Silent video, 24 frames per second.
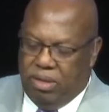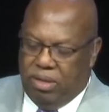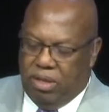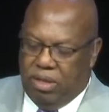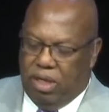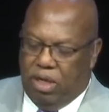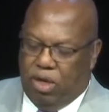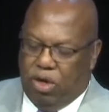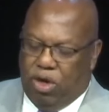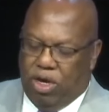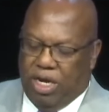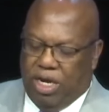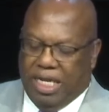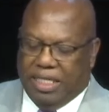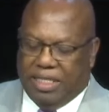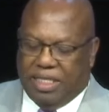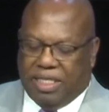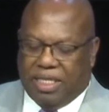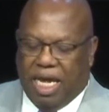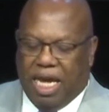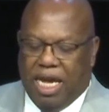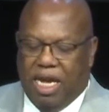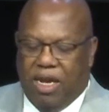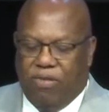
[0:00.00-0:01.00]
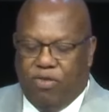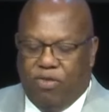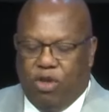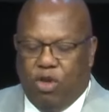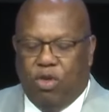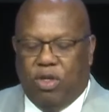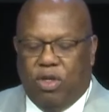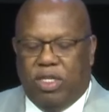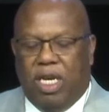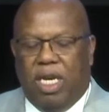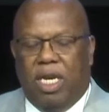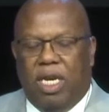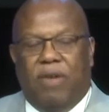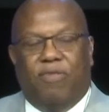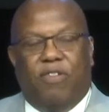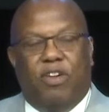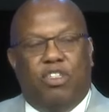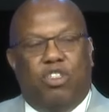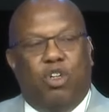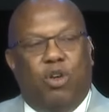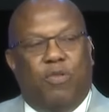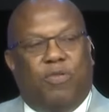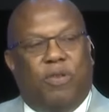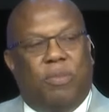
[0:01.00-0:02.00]
The Lord has saved you and
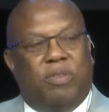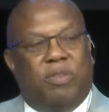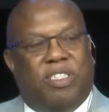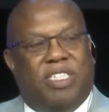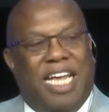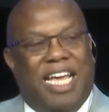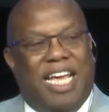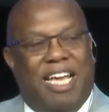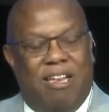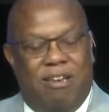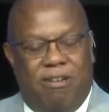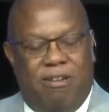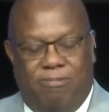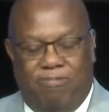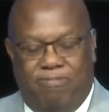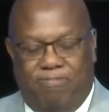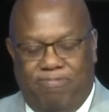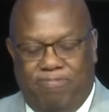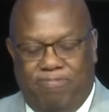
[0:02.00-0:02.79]
delivered you from sin.